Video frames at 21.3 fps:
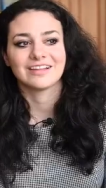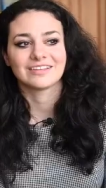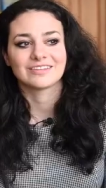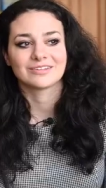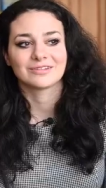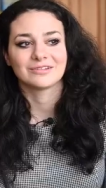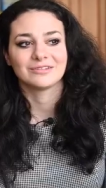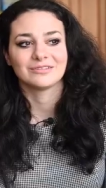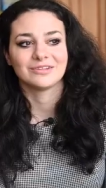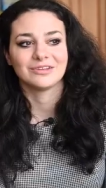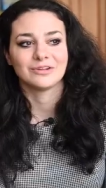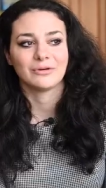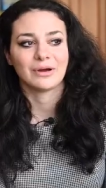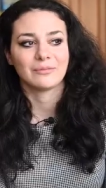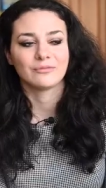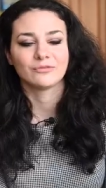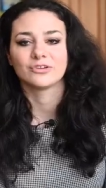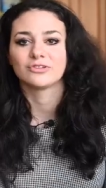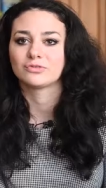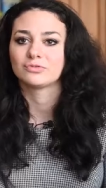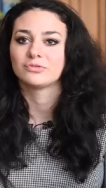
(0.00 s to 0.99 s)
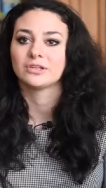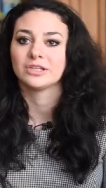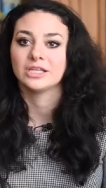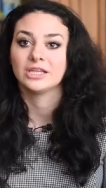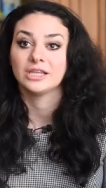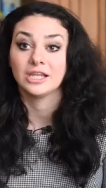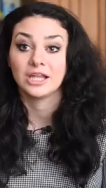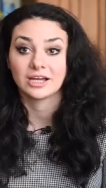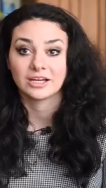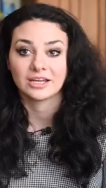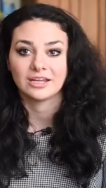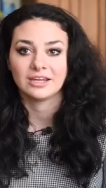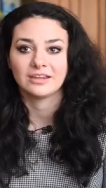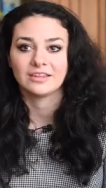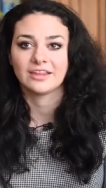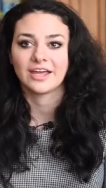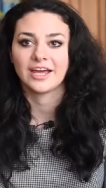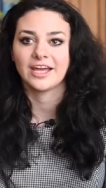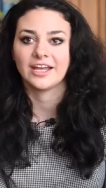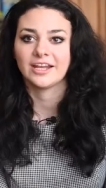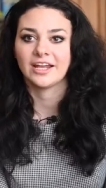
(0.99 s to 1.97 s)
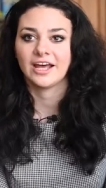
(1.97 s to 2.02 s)
that's a, you know, I'm just really lucky
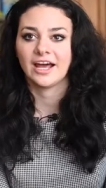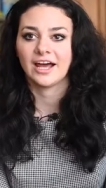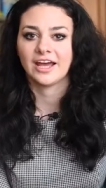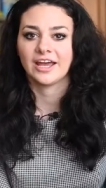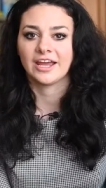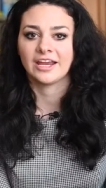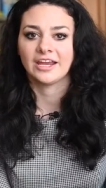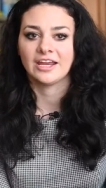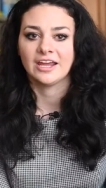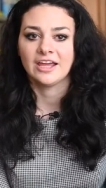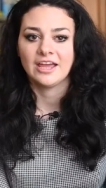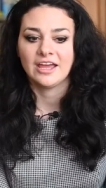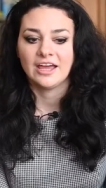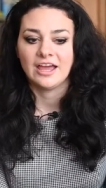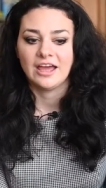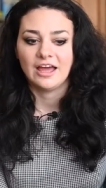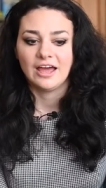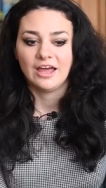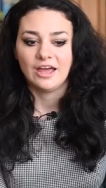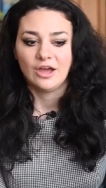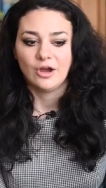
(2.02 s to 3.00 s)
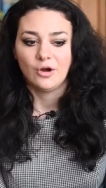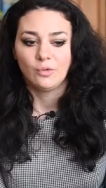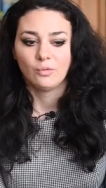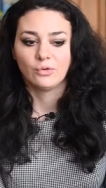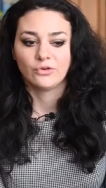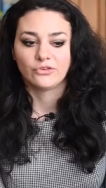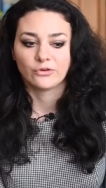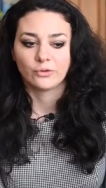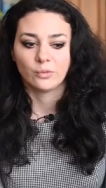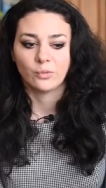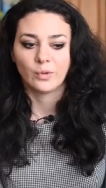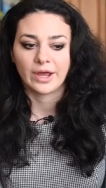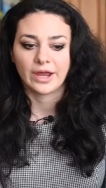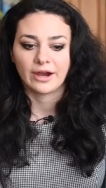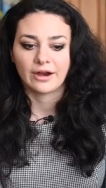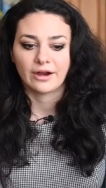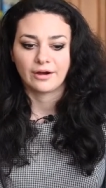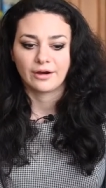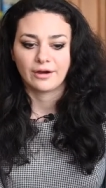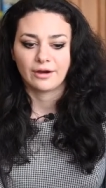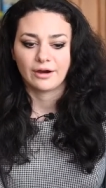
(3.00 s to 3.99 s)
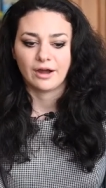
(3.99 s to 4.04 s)
that I was
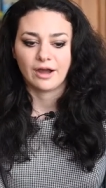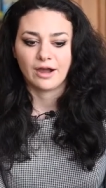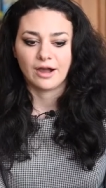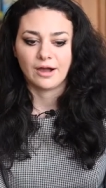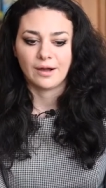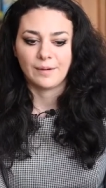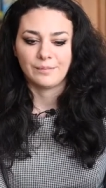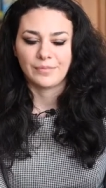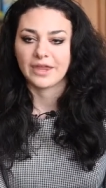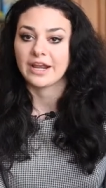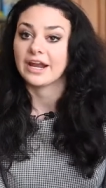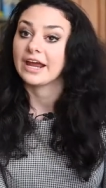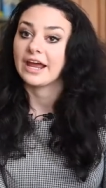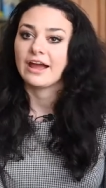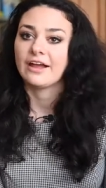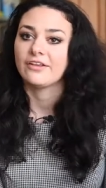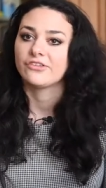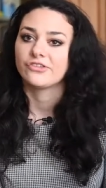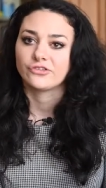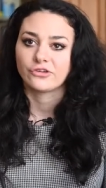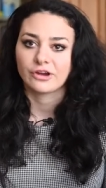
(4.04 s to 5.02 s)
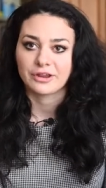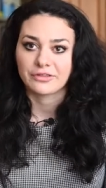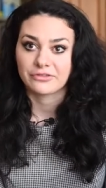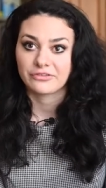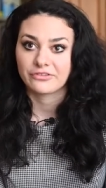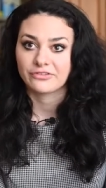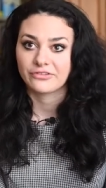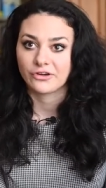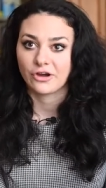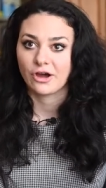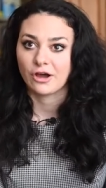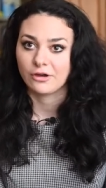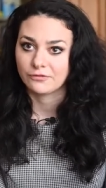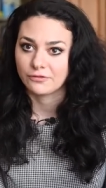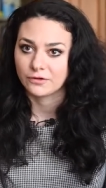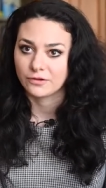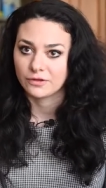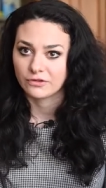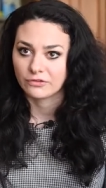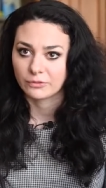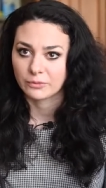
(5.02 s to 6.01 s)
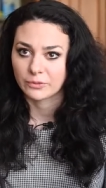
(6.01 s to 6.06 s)
aware um, that I had strengths to
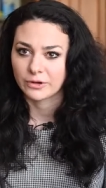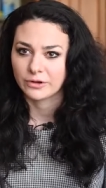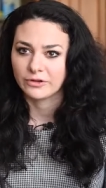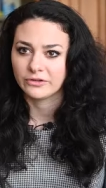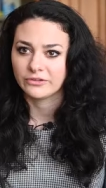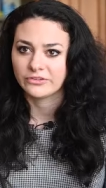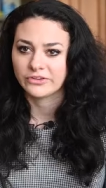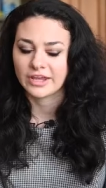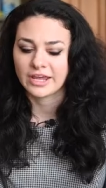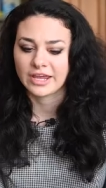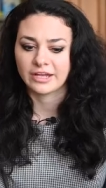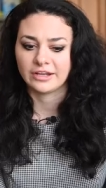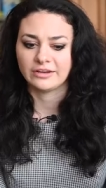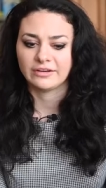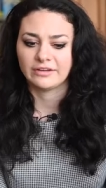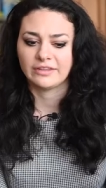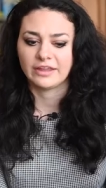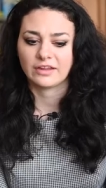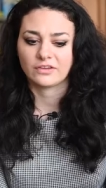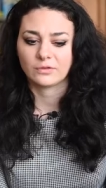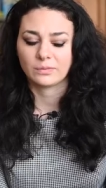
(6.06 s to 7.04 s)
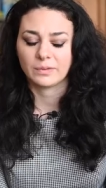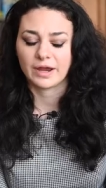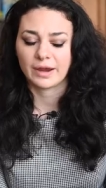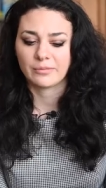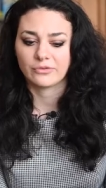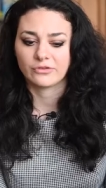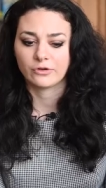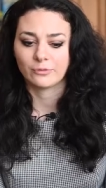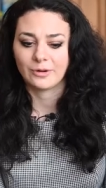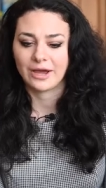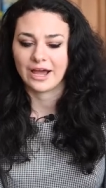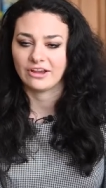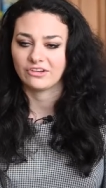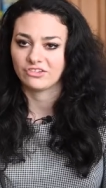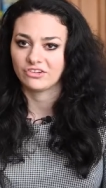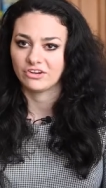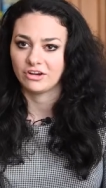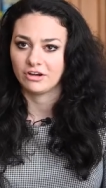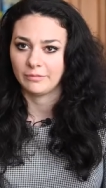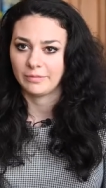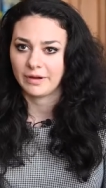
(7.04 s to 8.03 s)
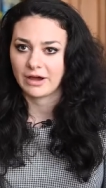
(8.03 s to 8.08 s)
offer this world. And that's why I'm so
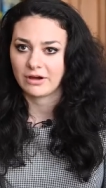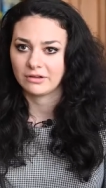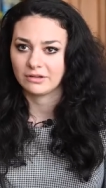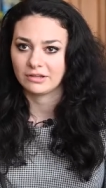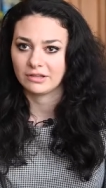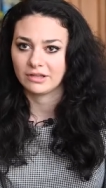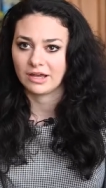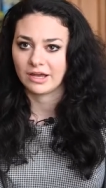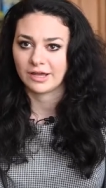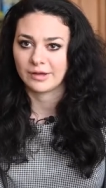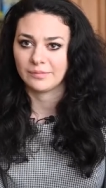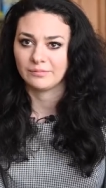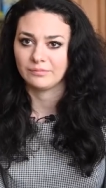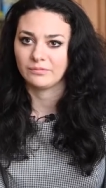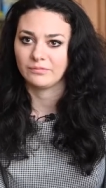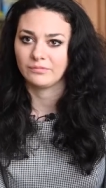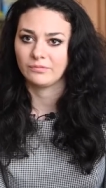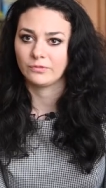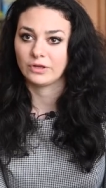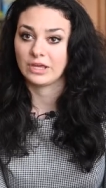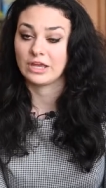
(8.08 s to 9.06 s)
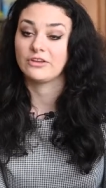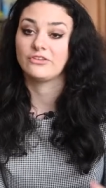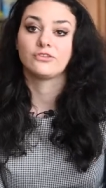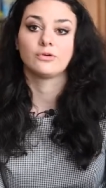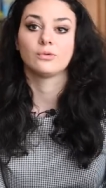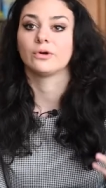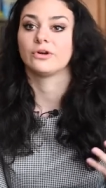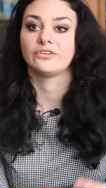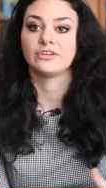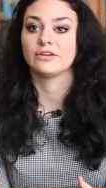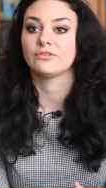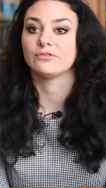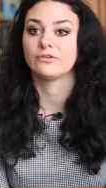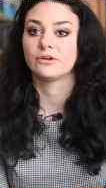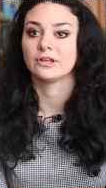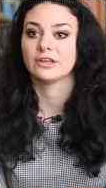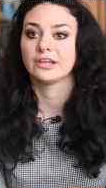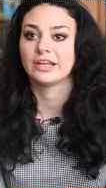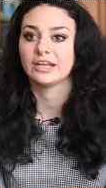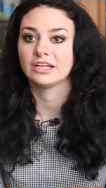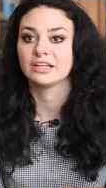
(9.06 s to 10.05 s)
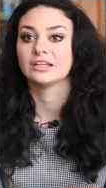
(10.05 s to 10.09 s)
passionate about um, kids who are
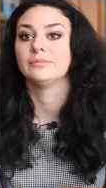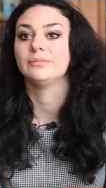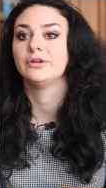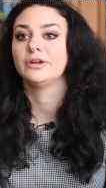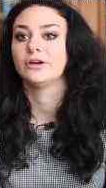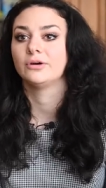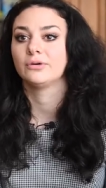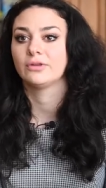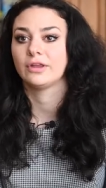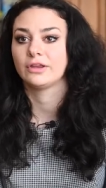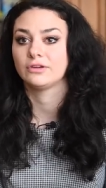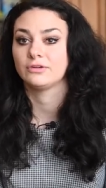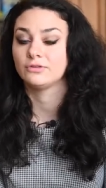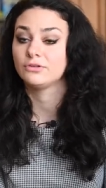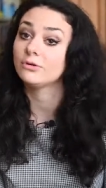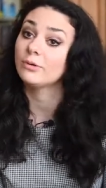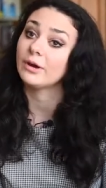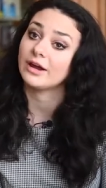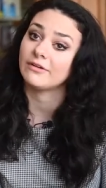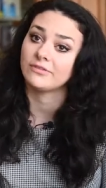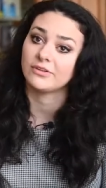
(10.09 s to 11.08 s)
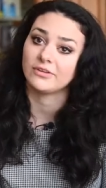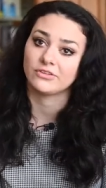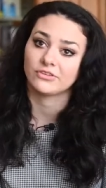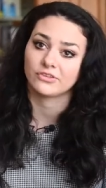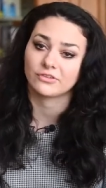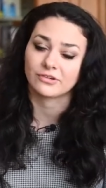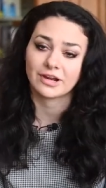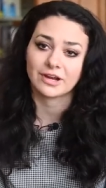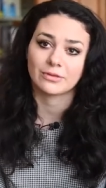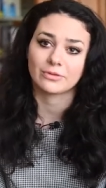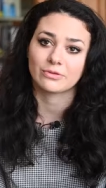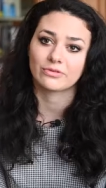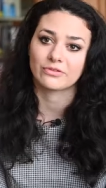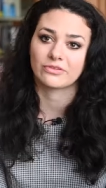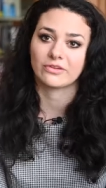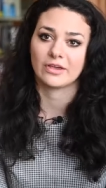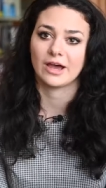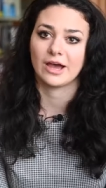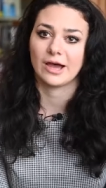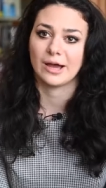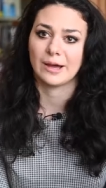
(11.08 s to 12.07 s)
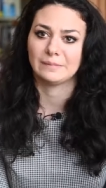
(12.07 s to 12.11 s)
different, letting them know that you do have these strengths.
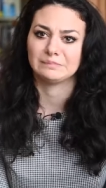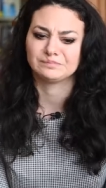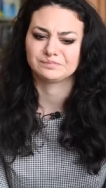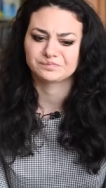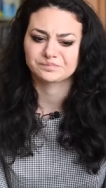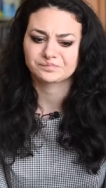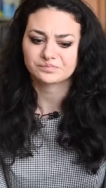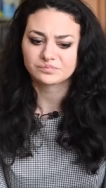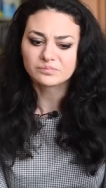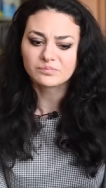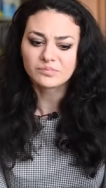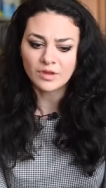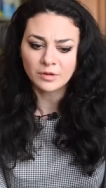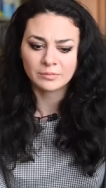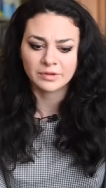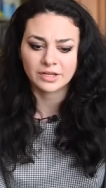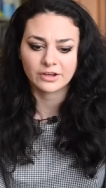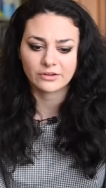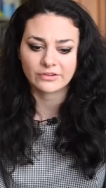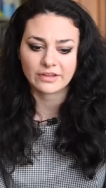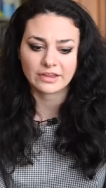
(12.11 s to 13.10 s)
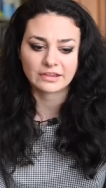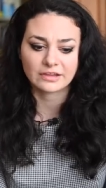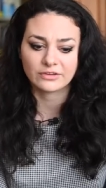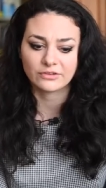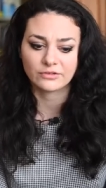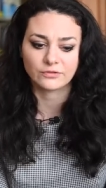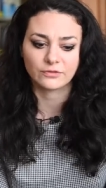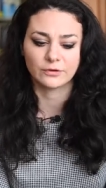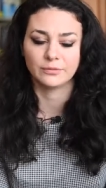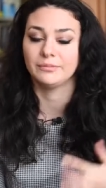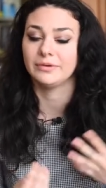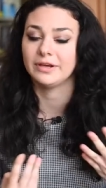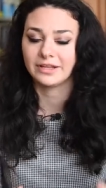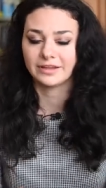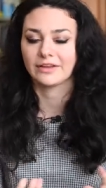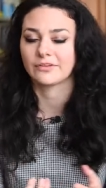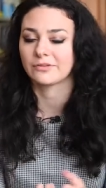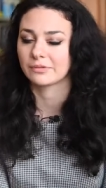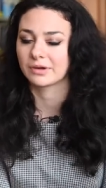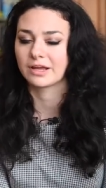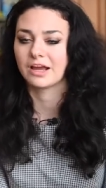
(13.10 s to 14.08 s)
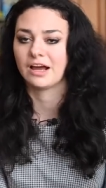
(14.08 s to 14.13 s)
Um, because at least for me,
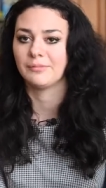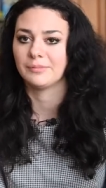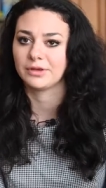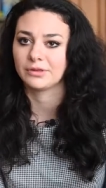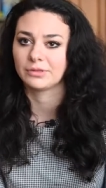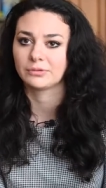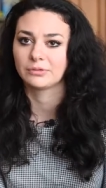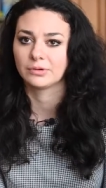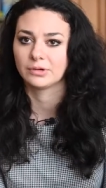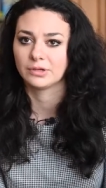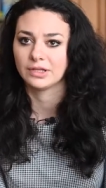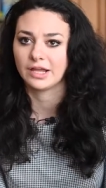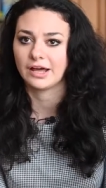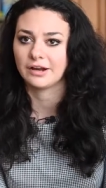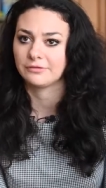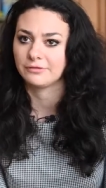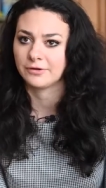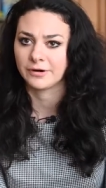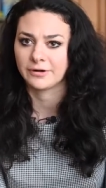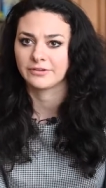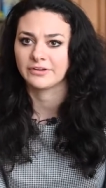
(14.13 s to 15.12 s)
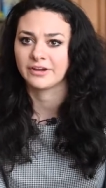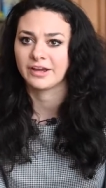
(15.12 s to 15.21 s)
that's what got me through a lot of hard